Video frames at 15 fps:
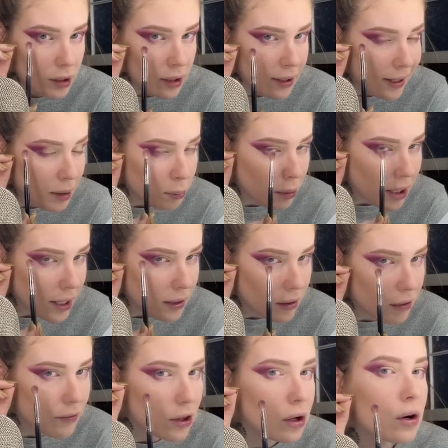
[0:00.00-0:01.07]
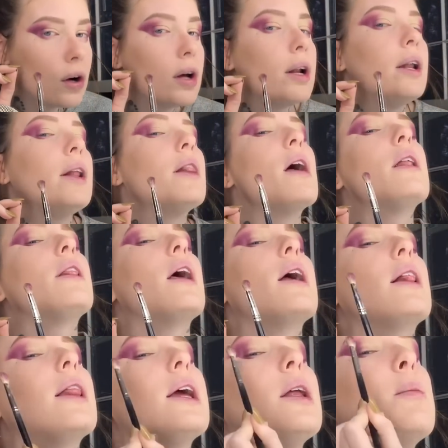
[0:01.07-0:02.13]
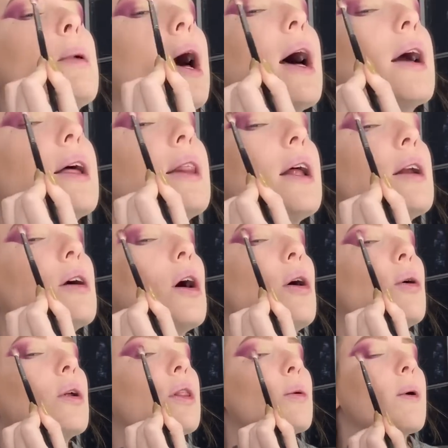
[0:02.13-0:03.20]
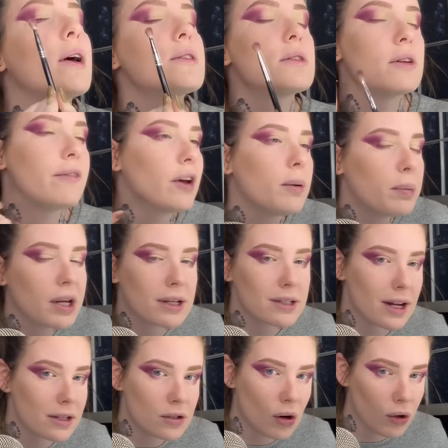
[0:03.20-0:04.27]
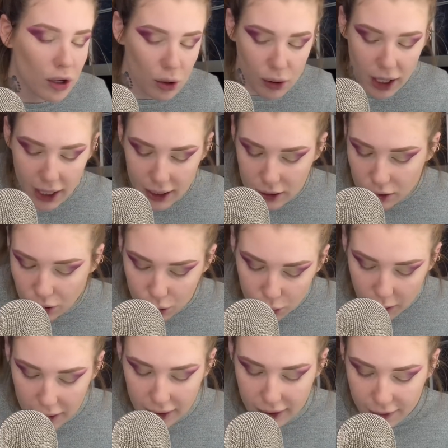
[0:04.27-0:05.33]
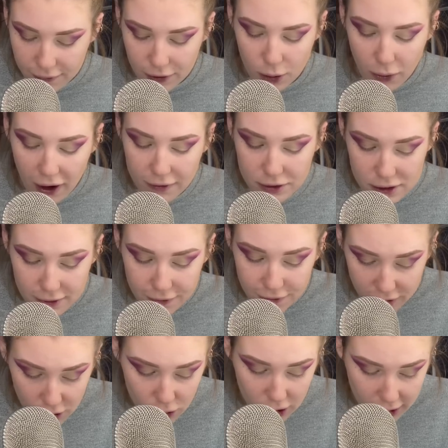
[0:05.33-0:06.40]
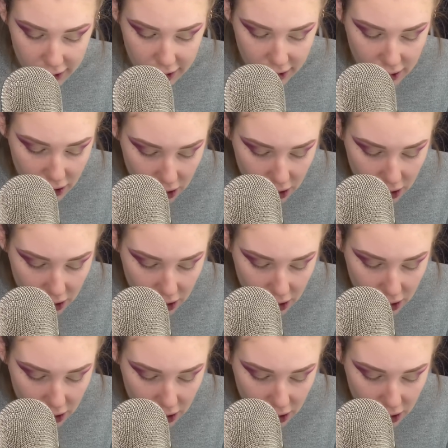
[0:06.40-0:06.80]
Like, blend over the hood and then, like, lean back and then go on the rest of it, because that's all you can do, really, if you have severely